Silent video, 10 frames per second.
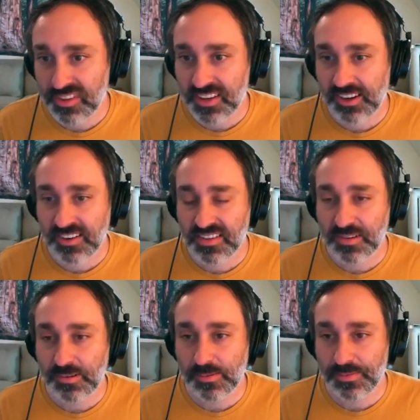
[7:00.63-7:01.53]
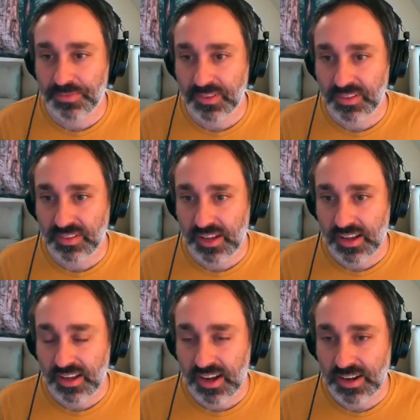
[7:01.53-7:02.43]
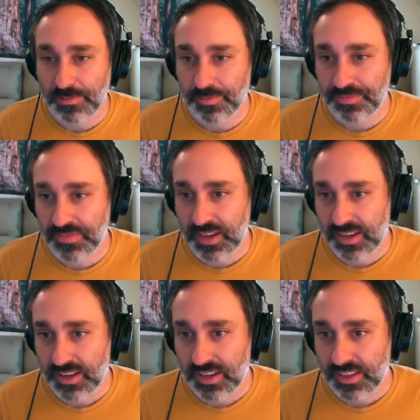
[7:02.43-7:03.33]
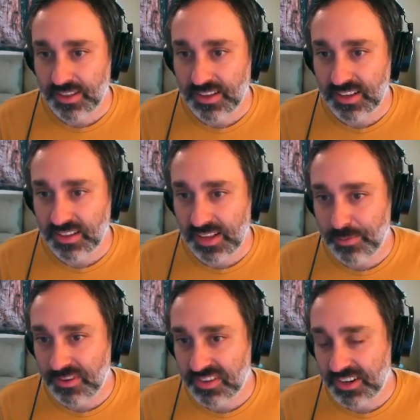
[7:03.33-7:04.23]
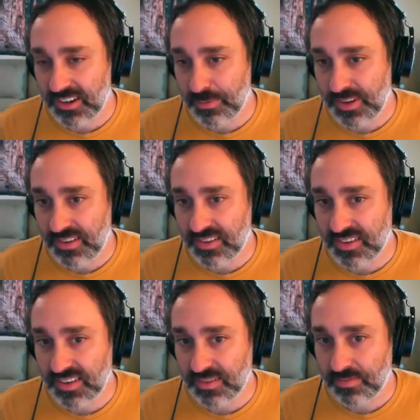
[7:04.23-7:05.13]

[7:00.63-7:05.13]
layer. So the labels layer can be used to